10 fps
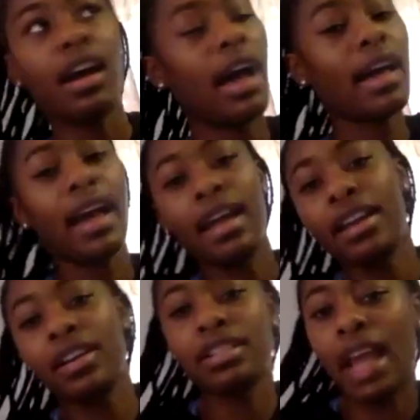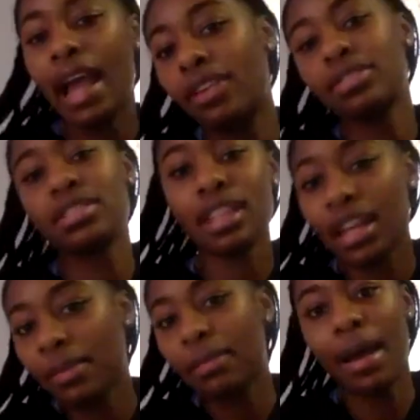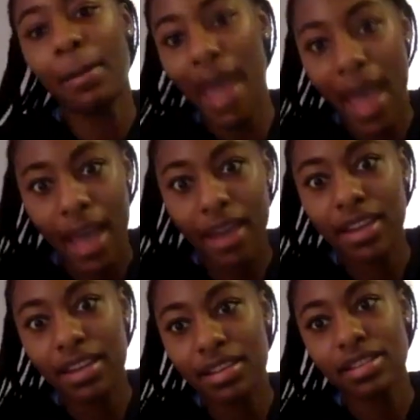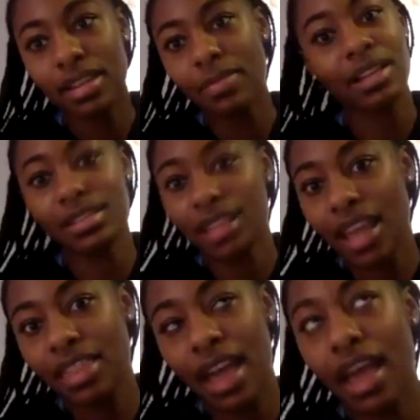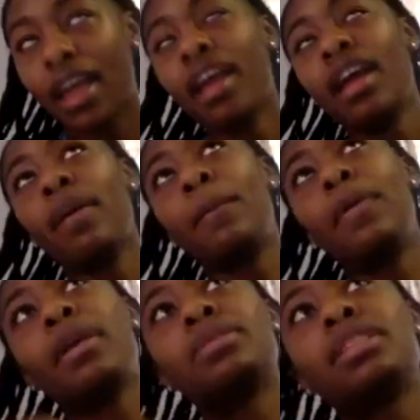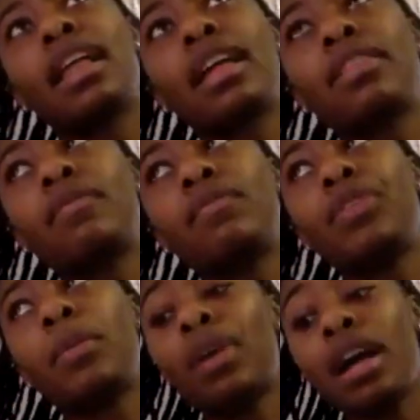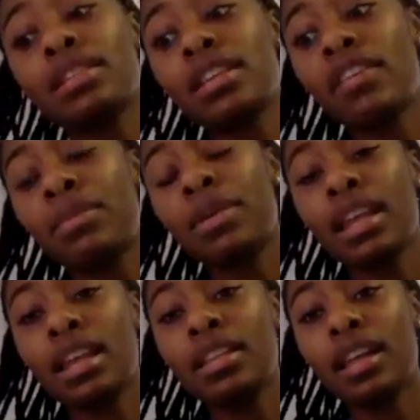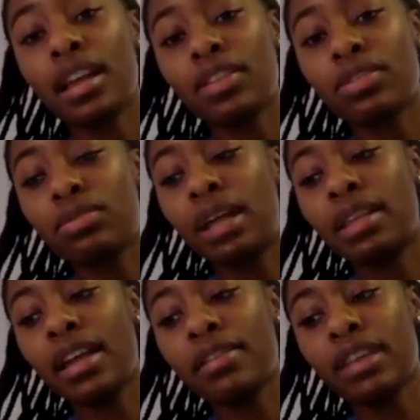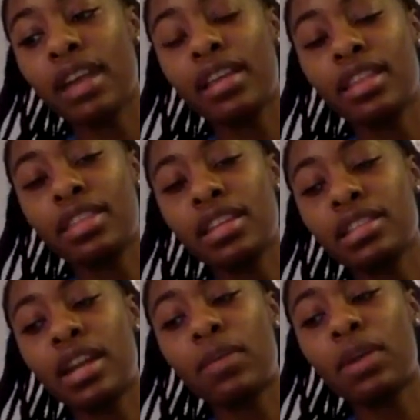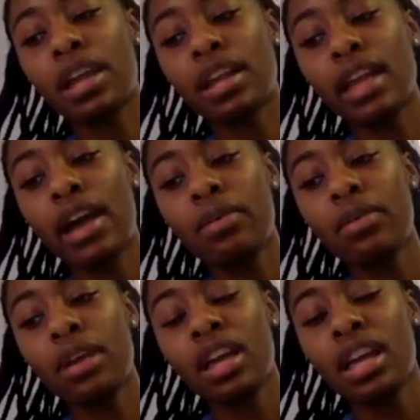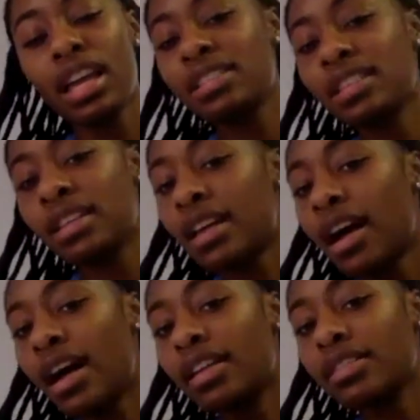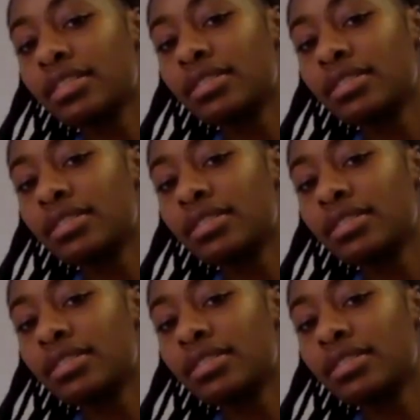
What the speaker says: I got hair down to like my back. I'm not saying that. But I'm saying like the process I've been in like through my life and kind of the things that are working now, it's a lot.